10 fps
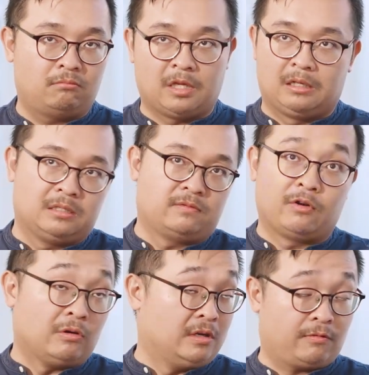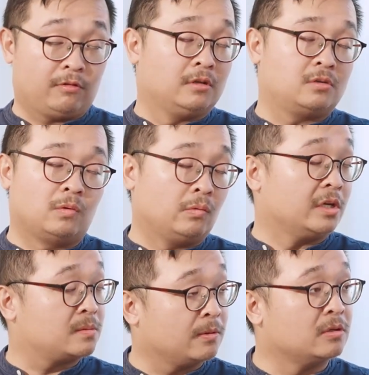that is very different to what we
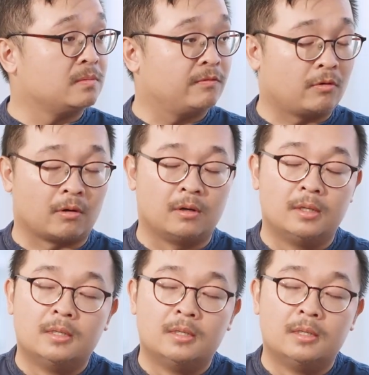experienced before.